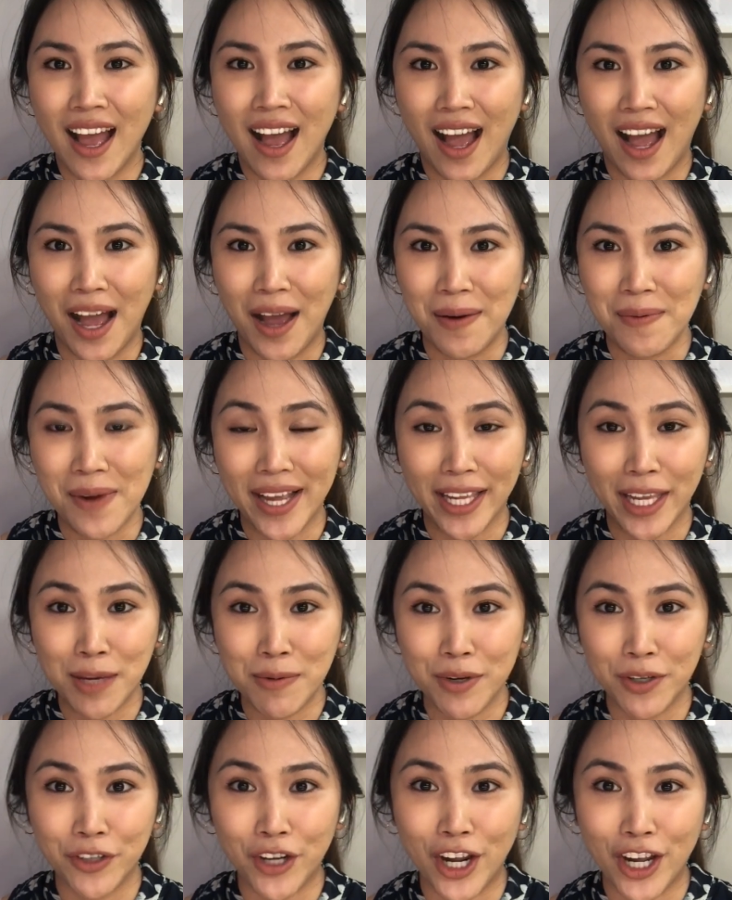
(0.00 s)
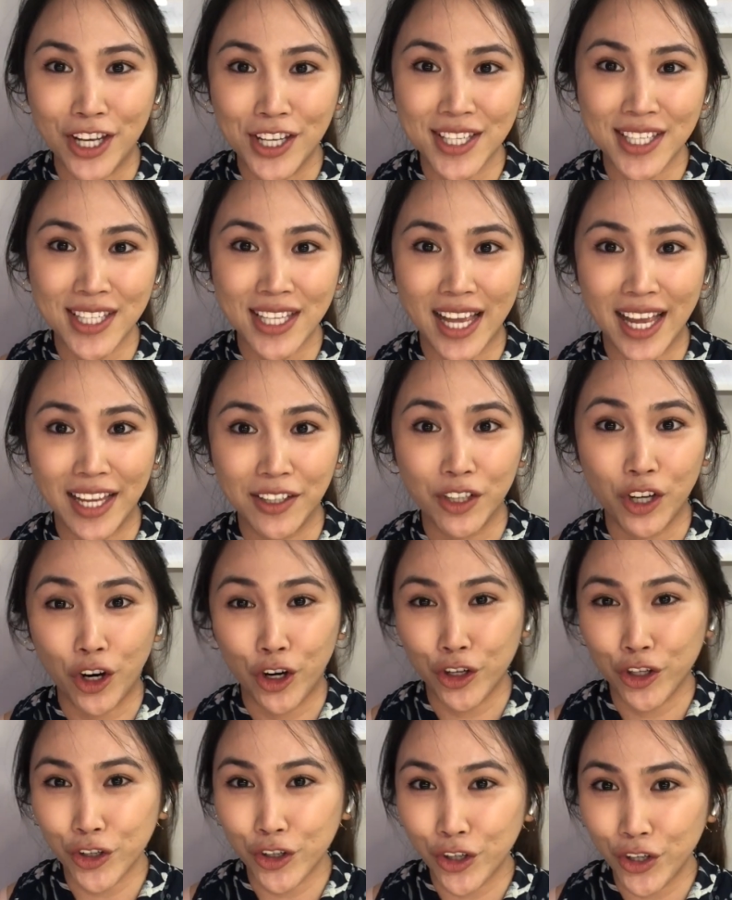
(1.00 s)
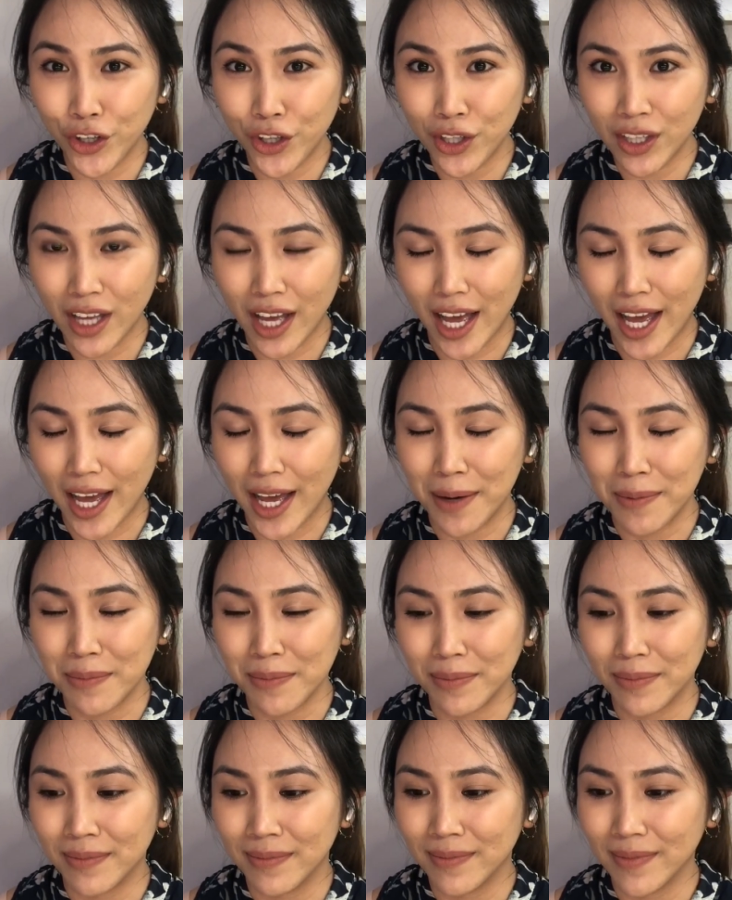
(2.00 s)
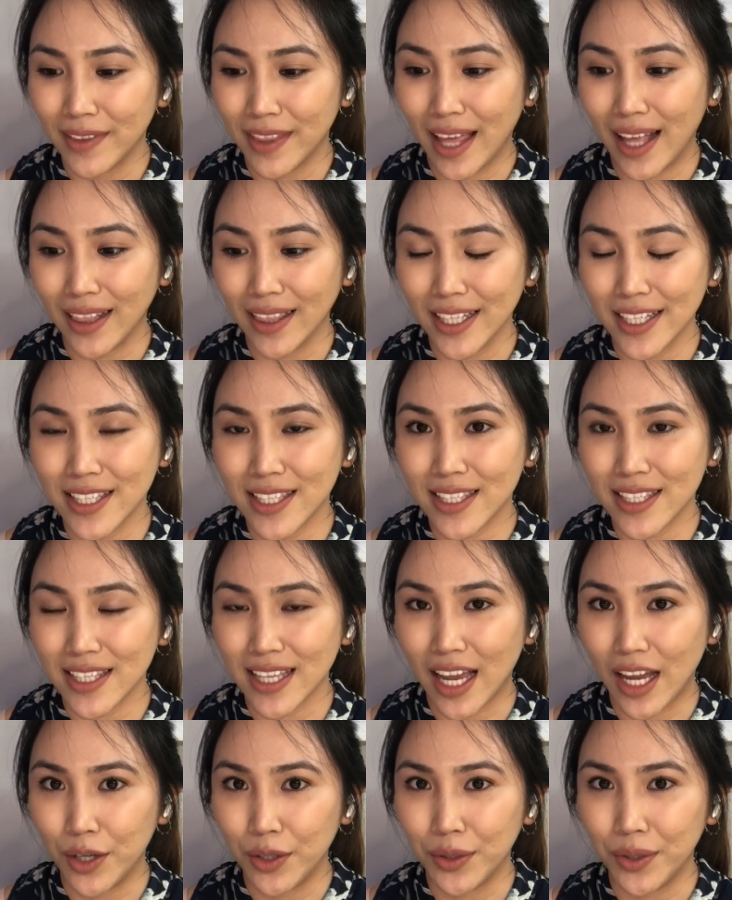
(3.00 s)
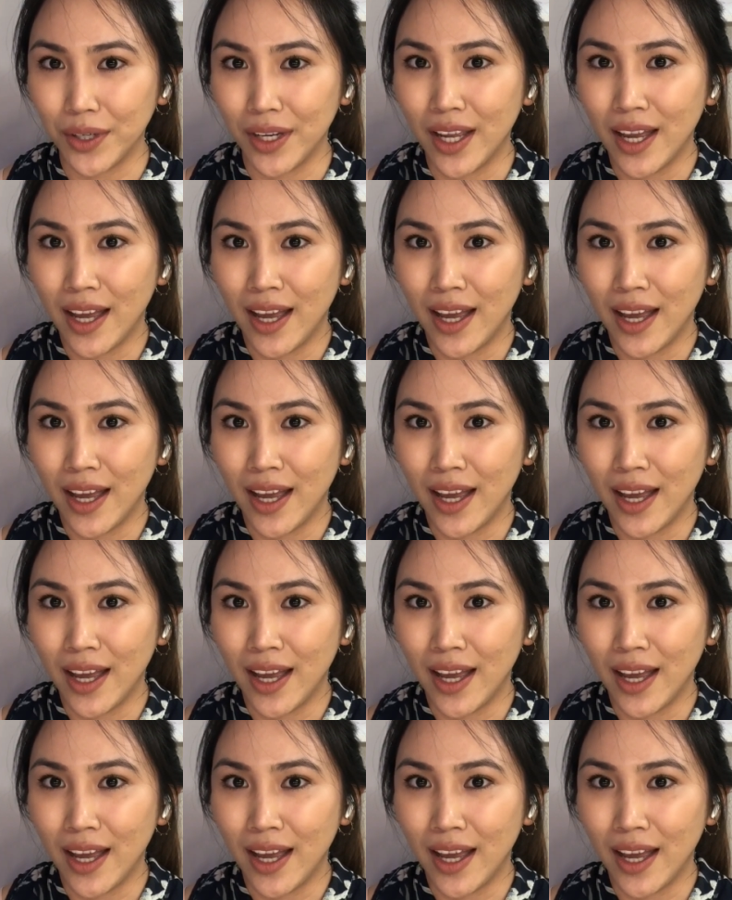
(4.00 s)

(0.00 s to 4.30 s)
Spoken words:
I came across an article that lists out